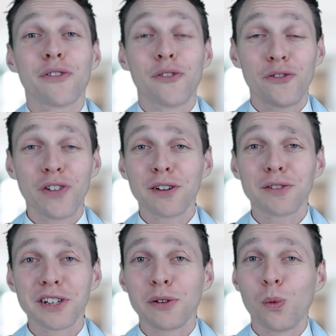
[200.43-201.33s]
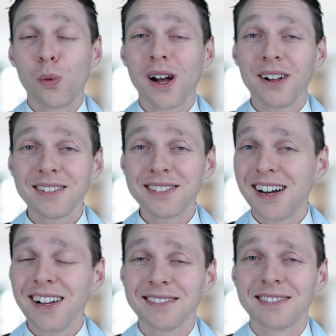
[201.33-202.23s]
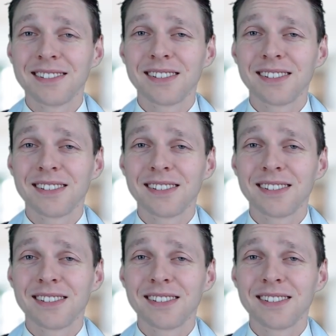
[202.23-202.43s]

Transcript: Very well done.